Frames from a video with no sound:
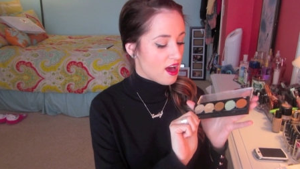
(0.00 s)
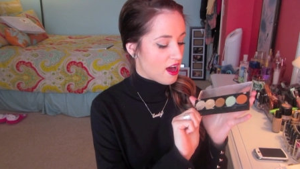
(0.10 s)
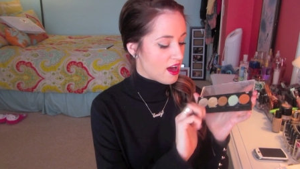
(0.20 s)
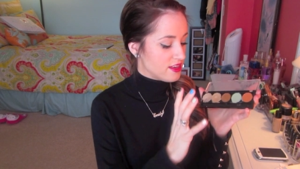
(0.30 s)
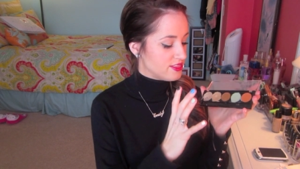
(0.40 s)

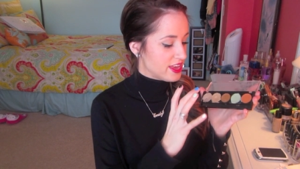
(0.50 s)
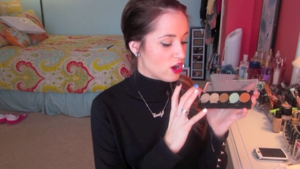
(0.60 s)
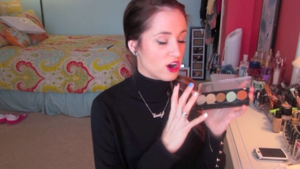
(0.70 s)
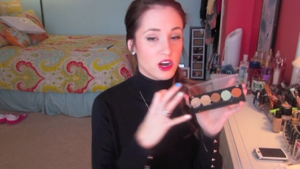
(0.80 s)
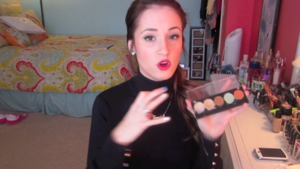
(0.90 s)
Uh,
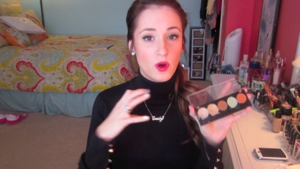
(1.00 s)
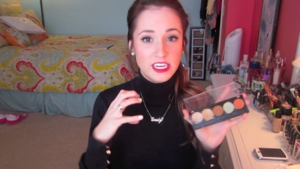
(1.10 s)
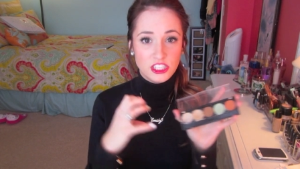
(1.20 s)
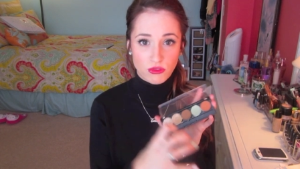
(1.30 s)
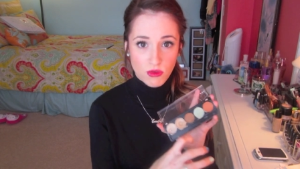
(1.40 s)
they are
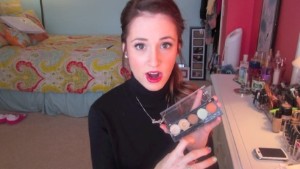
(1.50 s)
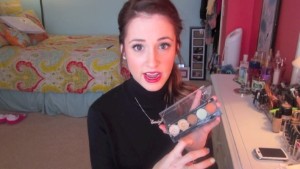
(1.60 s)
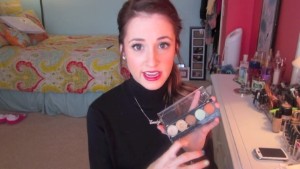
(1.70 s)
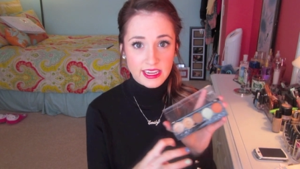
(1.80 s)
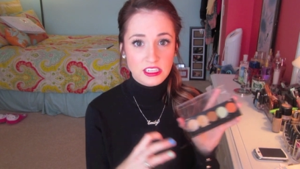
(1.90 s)
quite
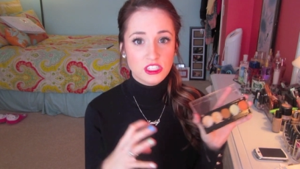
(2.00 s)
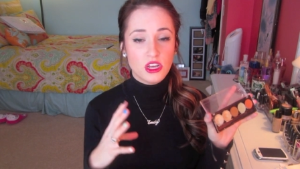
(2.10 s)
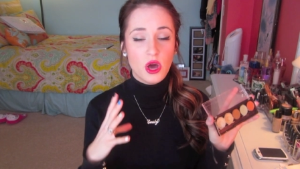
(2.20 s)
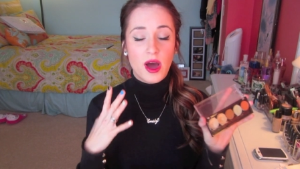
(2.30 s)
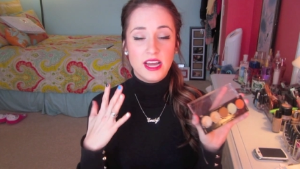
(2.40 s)
drying,
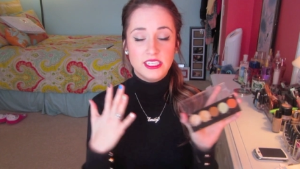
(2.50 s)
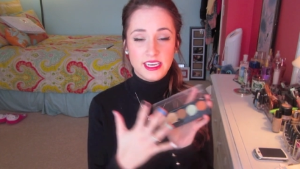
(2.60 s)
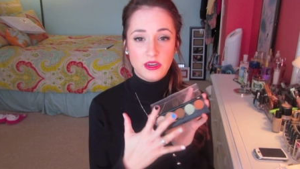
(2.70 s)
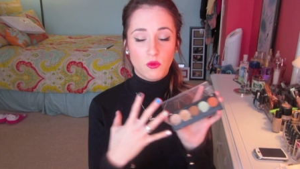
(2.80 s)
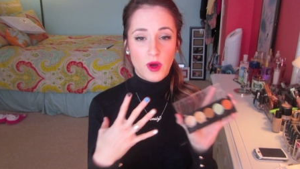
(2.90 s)
so I
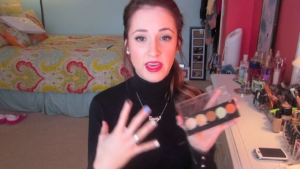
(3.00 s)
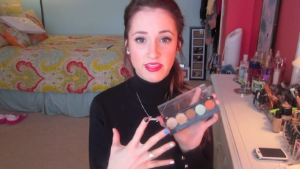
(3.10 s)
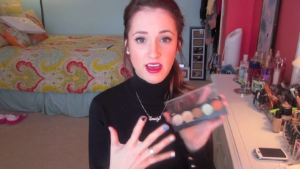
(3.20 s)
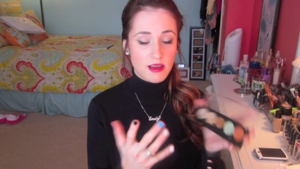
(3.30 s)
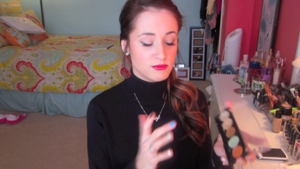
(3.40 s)
did
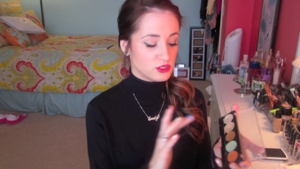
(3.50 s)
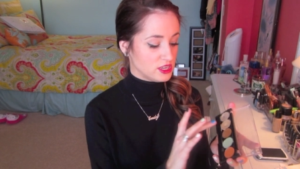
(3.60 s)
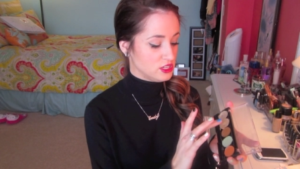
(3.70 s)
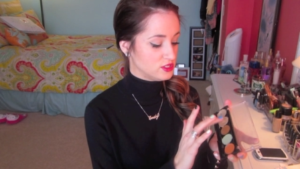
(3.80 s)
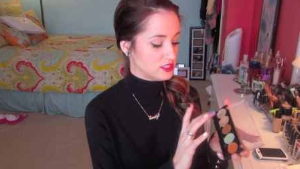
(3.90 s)
wet them, so
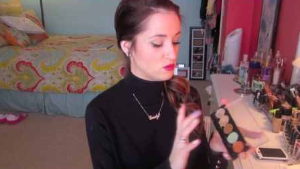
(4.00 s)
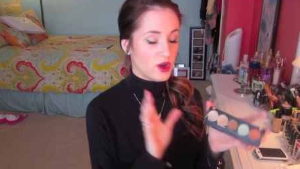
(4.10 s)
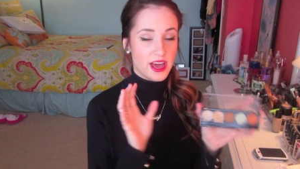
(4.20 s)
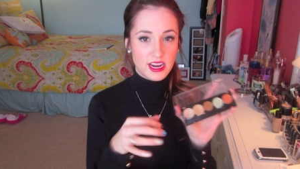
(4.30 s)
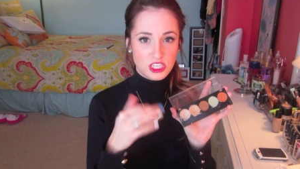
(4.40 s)
I use them
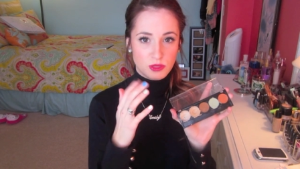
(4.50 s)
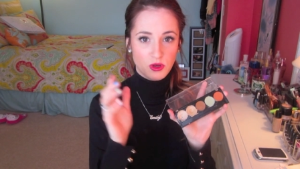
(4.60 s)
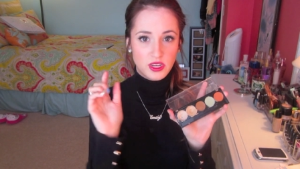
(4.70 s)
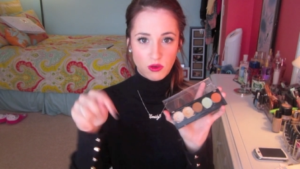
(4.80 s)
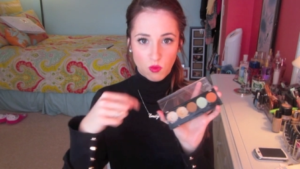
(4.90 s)
wet. I just
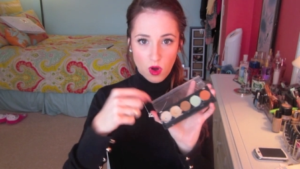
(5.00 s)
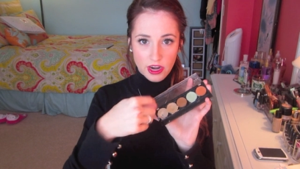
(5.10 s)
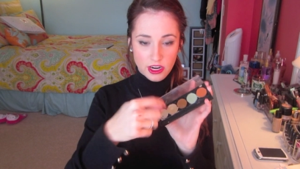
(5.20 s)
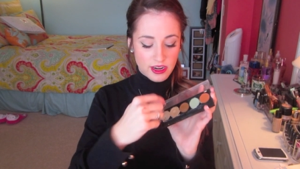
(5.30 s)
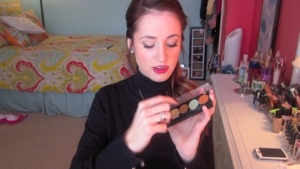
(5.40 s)
put like
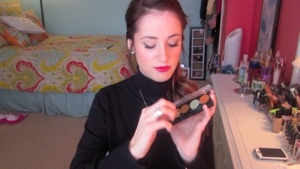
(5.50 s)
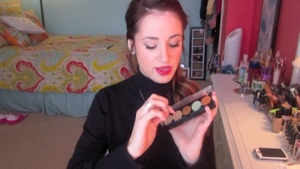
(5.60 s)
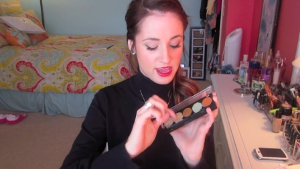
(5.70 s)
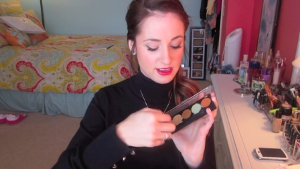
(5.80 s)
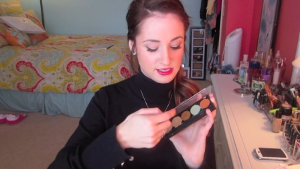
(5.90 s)
water in them
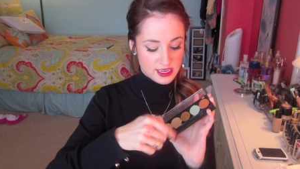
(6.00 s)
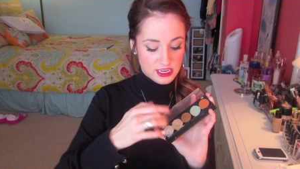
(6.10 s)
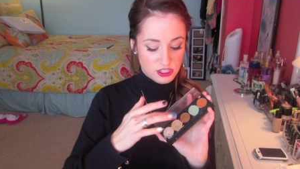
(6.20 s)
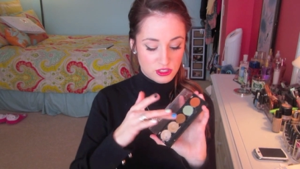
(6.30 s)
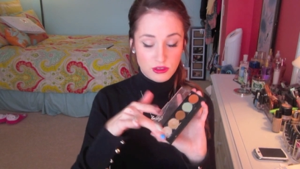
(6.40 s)
and
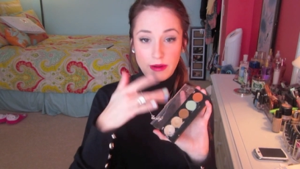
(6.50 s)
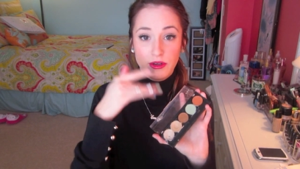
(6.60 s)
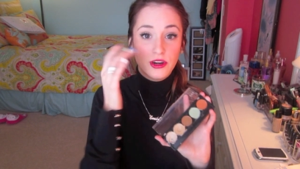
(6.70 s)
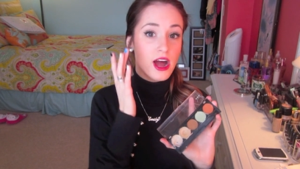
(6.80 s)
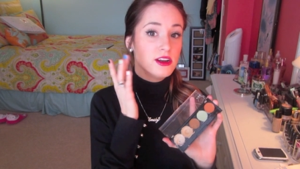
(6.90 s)
I just scrape it
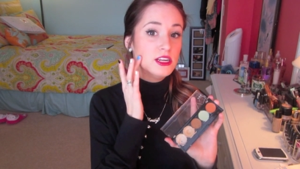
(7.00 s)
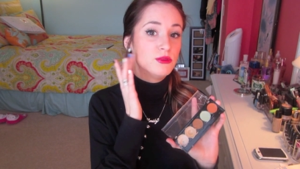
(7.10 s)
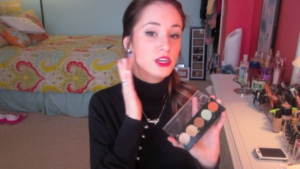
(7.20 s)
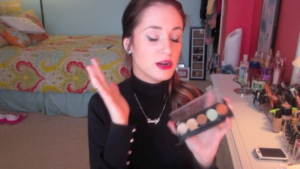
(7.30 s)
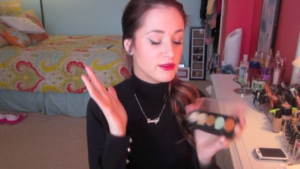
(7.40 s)
around and
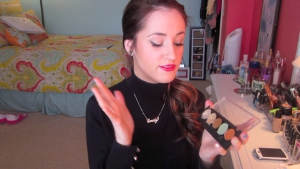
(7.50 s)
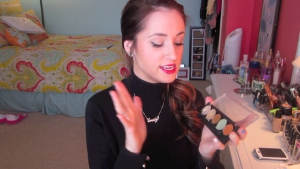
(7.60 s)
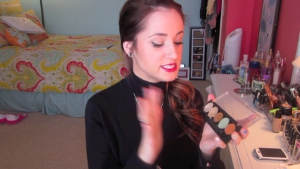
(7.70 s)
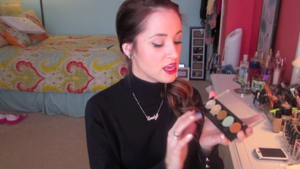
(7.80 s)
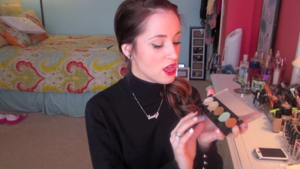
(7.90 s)
put it on my
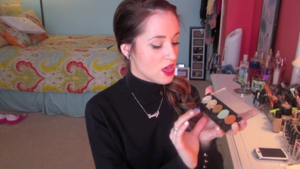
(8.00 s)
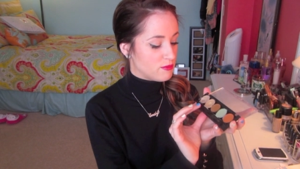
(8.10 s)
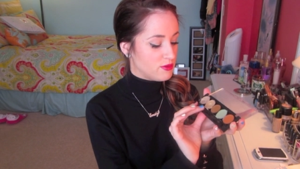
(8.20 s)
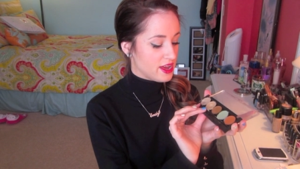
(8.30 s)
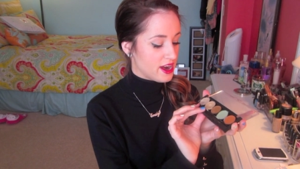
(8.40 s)
face,
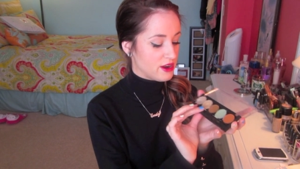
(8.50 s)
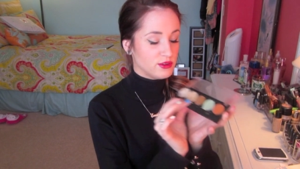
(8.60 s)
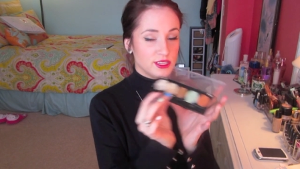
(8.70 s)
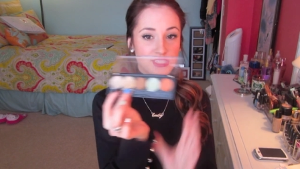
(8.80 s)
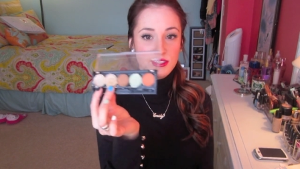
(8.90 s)
but I
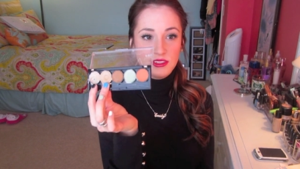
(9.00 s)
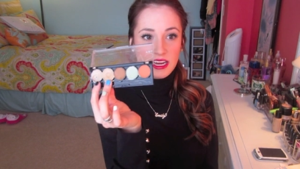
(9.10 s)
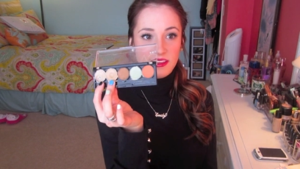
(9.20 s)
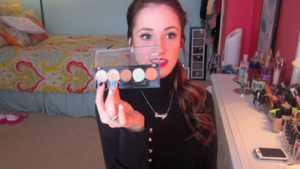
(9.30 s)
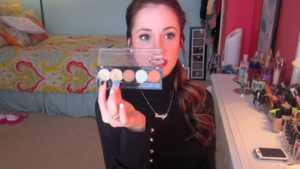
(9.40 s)
really do
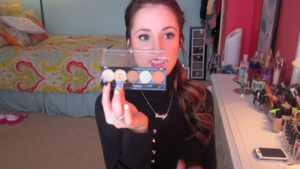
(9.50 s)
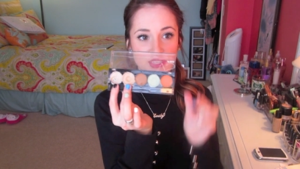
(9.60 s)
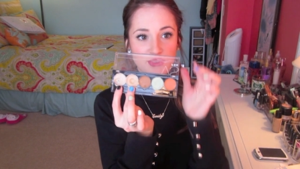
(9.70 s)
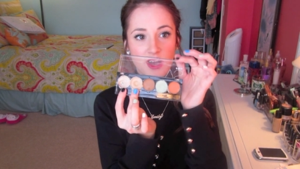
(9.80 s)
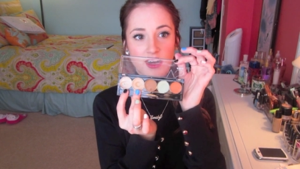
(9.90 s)
like these
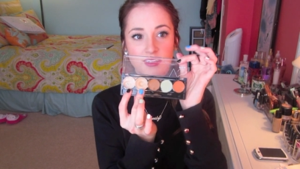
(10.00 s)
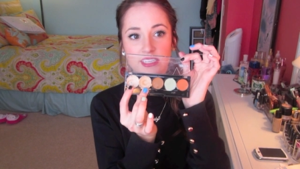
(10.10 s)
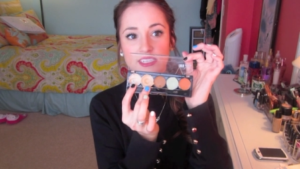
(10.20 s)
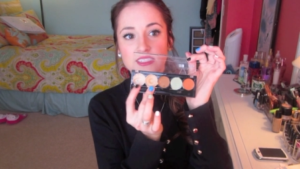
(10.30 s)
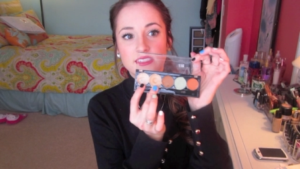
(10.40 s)
two
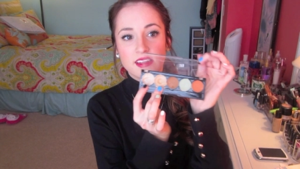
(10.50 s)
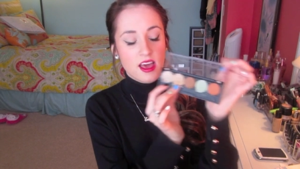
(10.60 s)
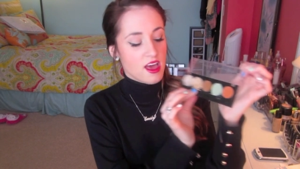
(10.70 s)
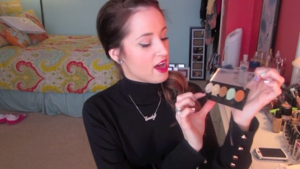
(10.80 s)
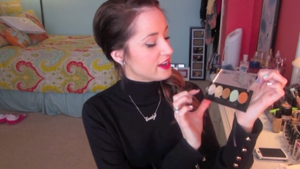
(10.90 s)
colors.
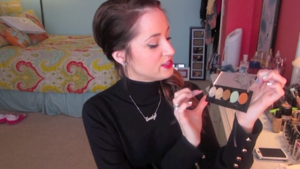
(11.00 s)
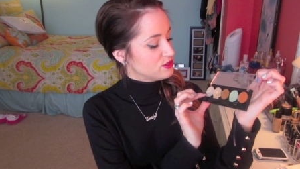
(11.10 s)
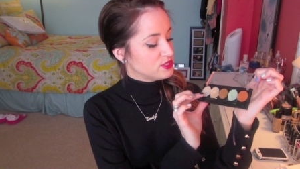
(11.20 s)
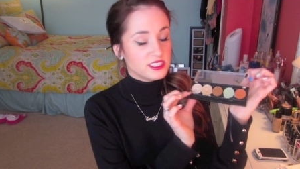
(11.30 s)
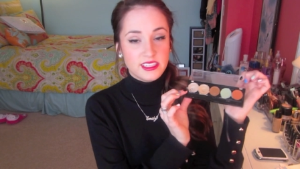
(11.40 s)
I
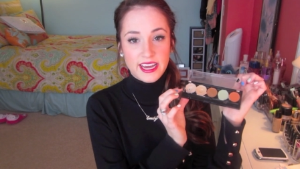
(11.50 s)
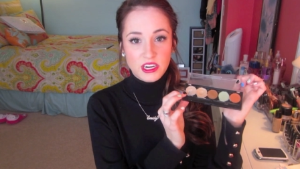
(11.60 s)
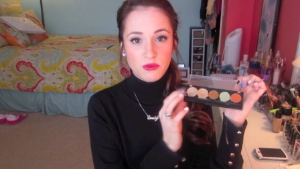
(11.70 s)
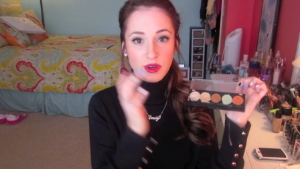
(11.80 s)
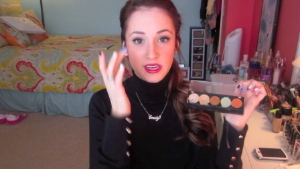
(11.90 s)
use the
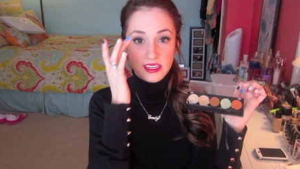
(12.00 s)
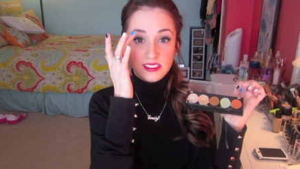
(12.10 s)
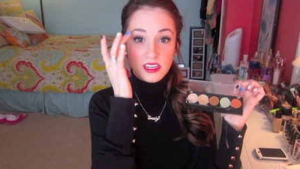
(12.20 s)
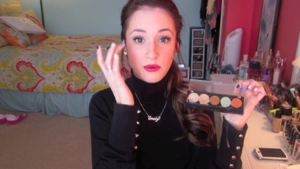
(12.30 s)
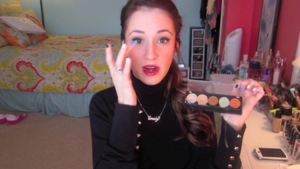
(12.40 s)
lighter
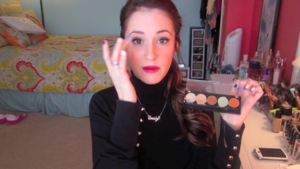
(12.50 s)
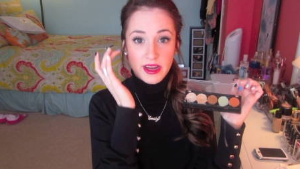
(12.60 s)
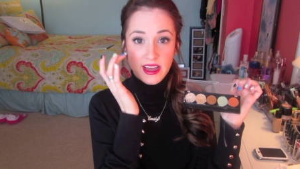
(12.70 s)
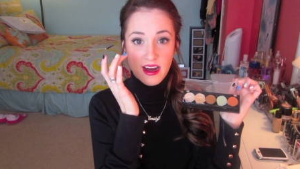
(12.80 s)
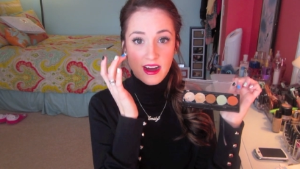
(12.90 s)
ones around
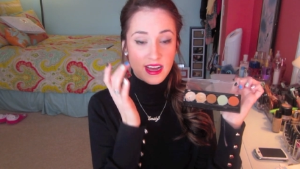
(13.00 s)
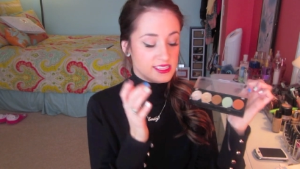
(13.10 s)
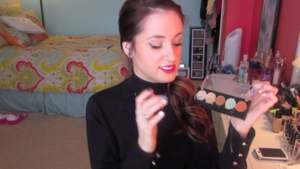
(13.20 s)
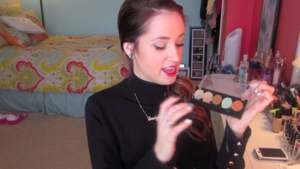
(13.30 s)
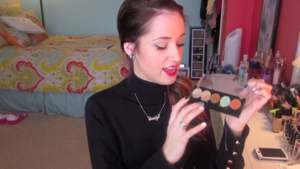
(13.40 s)
my
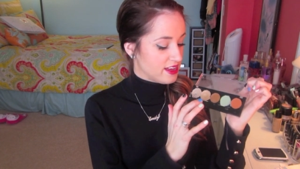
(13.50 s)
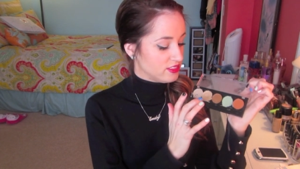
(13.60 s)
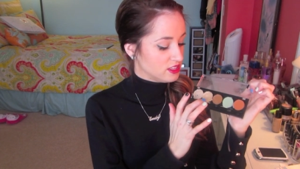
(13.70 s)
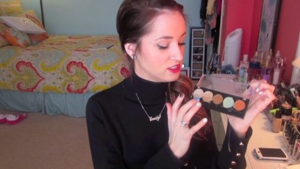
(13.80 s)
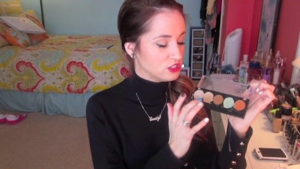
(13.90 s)
eyes
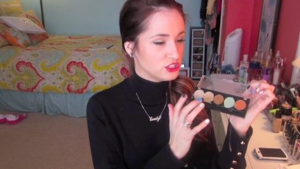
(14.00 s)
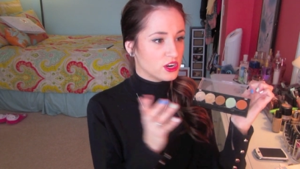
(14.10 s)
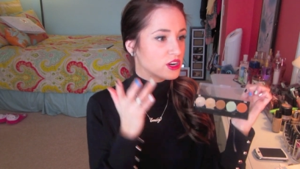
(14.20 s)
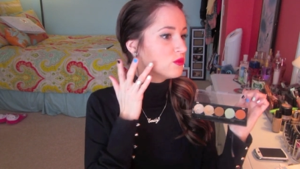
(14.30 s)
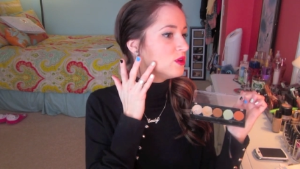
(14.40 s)
and the little
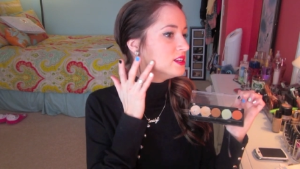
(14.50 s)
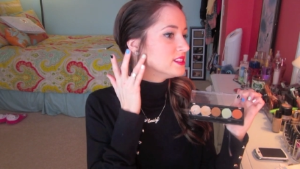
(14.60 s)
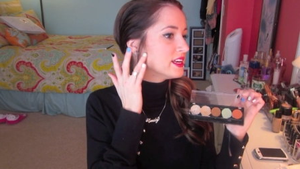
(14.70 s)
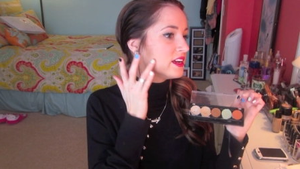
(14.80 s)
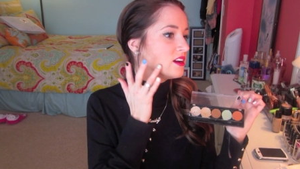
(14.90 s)
darker
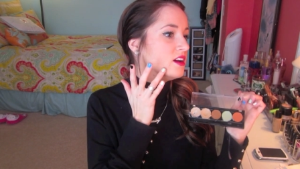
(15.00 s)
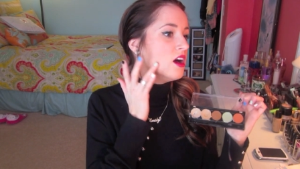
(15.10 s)
ones like